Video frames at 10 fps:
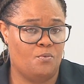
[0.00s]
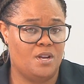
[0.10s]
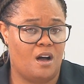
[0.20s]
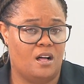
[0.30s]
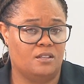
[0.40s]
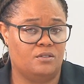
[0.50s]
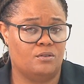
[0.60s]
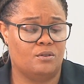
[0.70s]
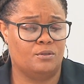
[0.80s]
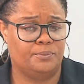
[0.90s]
We're
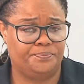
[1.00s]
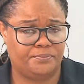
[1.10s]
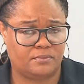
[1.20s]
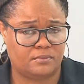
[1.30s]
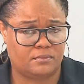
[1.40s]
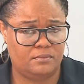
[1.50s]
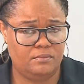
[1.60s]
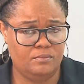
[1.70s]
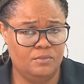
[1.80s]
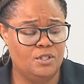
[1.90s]
also
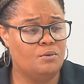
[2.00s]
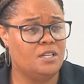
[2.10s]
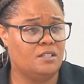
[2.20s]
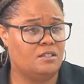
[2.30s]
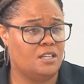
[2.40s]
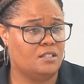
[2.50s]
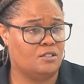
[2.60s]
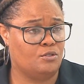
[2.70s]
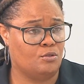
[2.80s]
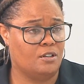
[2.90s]
doing things
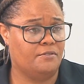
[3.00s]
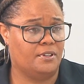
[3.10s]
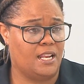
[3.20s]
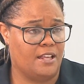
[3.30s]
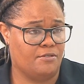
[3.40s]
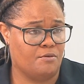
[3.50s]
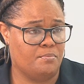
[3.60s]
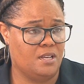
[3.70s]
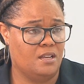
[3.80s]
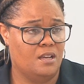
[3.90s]
in joint
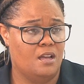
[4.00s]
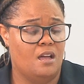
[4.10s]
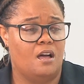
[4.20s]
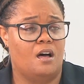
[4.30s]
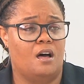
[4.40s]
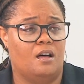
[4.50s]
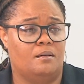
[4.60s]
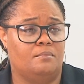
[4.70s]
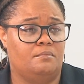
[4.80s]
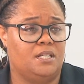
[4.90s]
philanthropy,
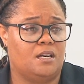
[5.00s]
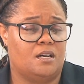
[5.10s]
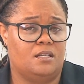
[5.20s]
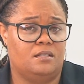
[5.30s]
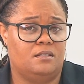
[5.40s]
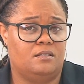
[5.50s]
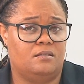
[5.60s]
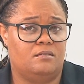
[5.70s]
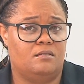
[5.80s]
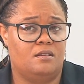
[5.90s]

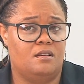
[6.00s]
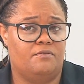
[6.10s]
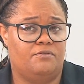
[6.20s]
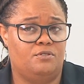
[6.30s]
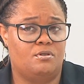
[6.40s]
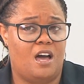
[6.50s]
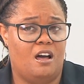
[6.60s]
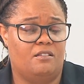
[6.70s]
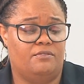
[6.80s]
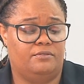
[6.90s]
because if you
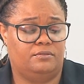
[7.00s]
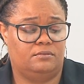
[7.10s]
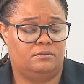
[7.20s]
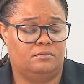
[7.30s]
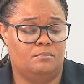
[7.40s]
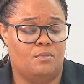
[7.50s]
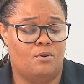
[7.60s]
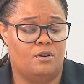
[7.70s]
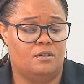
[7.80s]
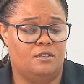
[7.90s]
have
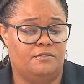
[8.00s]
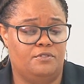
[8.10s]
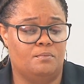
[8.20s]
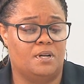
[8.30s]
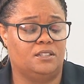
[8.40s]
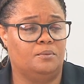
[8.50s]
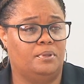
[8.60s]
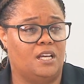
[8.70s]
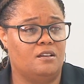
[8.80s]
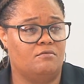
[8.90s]
more, if you
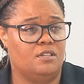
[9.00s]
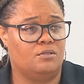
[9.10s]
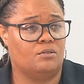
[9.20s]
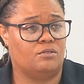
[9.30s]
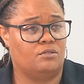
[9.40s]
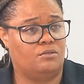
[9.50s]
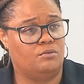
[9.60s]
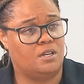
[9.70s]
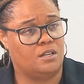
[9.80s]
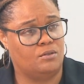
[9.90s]
multiply your resources,
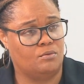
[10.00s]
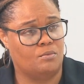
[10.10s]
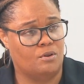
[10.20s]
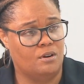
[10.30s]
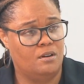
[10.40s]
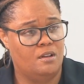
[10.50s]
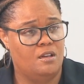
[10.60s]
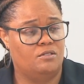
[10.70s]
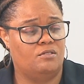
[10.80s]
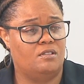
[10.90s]
you can do more.
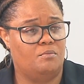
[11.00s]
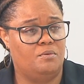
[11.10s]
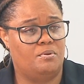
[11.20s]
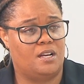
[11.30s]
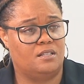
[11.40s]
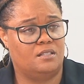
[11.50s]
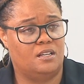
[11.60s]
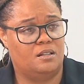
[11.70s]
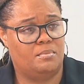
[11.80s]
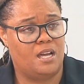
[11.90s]
So there'll be
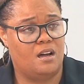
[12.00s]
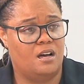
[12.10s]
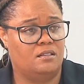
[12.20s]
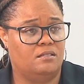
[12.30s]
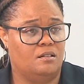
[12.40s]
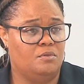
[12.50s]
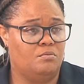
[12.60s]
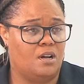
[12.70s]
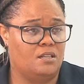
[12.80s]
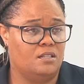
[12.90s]
projects led by us, there'll be
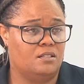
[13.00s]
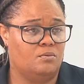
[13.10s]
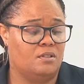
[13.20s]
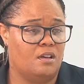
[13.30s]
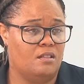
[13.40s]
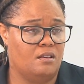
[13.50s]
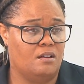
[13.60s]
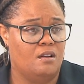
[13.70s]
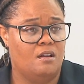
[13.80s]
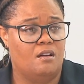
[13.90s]
projects with
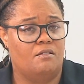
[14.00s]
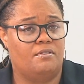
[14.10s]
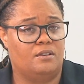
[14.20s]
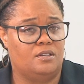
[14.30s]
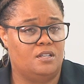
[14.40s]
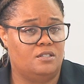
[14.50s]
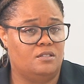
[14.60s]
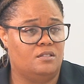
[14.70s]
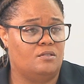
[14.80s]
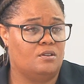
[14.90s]
other
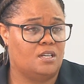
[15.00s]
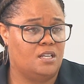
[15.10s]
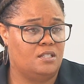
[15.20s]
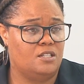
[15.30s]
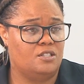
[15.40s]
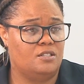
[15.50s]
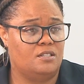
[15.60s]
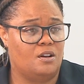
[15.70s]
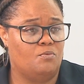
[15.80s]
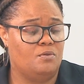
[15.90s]
foundations and
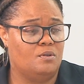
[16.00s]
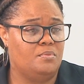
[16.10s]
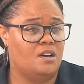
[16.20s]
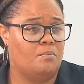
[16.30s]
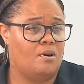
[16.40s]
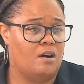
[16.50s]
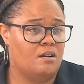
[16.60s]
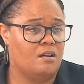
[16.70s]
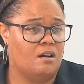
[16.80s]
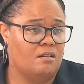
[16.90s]
organizations that we will be a
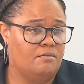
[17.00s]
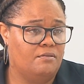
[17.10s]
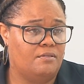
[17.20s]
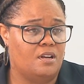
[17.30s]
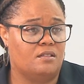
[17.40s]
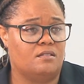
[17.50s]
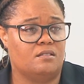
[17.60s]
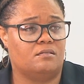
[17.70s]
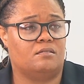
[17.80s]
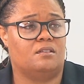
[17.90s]
part of, and
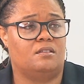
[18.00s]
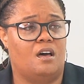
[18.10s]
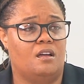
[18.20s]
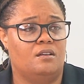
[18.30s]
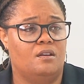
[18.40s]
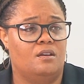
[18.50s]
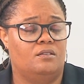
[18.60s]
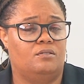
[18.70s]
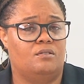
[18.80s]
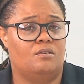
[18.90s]
things like that.
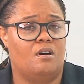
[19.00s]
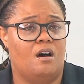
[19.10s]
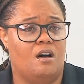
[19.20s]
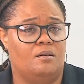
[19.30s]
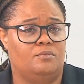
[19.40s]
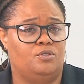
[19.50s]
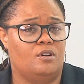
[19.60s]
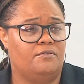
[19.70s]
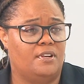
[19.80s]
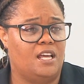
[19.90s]
So
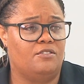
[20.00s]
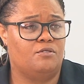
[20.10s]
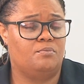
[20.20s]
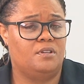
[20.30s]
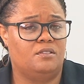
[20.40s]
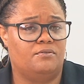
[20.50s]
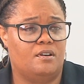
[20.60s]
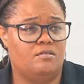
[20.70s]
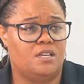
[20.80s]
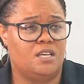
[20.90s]
joint philanthropy is
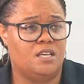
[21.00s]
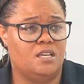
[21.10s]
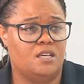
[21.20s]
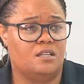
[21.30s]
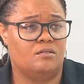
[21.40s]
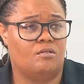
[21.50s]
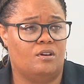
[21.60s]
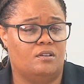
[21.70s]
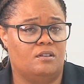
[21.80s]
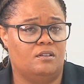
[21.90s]
very key in
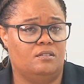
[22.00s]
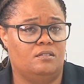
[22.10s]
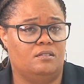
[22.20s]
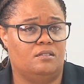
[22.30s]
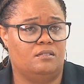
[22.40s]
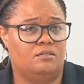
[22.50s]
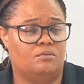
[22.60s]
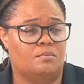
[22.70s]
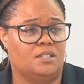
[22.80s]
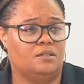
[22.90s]
order
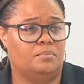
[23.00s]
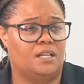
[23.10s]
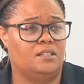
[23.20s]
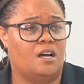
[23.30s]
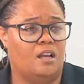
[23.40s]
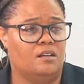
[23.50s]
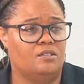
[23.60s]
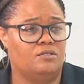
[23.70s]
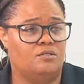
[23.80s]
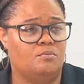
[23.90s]
to multiply
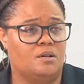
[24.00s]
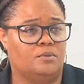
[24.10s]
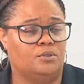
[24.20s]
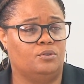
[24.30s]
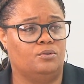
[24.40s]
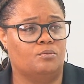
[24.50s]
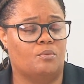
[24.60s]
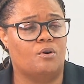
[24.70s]
dollars to be able to do